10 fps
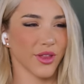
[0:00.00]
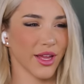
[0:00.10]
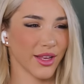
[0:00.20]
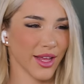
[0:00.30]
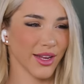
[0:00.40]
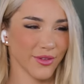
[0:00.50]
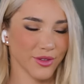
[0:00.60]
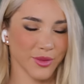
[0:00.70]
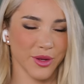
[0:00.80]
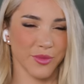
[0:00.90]
that, that
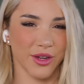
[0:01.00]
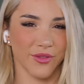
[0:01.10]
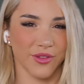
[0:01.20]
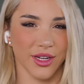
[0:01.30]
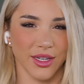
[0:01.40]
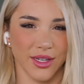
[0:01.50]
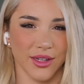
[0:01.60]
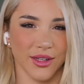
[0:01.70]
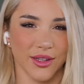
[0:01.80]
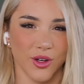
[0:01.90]
gives me a bit of an
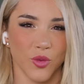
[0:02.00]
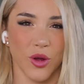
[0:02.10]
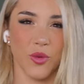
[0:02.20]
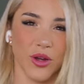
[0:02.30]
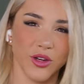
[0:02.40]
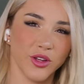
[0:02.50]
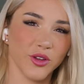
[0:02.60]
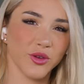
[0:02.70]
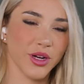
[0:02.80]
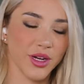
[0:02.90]
idea. When are
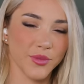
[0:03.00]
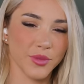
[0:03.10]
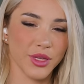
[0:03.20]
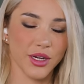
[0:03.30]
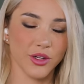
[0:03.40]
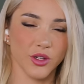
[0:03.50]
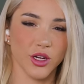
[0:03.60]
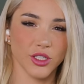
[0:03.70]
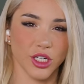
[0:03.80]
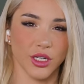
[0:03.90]
you uh, planning on
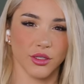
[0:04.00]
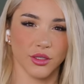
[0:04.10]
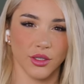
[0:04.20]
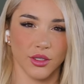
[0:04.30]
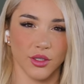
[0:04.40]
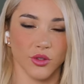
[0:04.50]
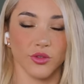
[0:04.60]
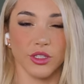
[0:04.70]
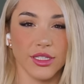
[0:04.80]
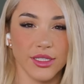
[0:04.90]
launching or
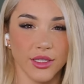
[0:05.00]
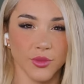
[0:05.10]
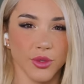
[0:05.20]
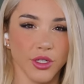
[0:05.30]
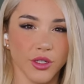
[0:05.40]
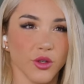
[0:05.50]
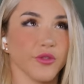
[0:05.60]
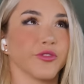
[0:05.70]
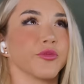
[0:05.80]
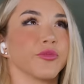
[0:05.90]
releasing the book or
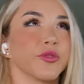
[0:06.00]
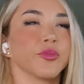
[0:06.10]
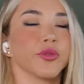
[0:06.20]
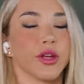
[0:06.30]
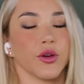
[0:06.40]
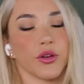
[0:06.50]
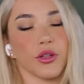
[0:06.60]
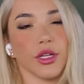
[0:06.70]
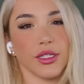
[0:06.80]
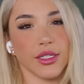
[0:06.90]
for, for pre order,
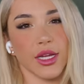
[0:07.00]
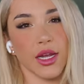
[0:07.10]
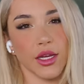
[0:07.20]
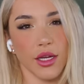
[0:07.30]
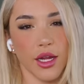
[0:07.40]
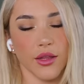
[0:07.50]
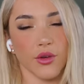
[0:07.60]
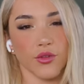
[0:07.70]
let's say, and then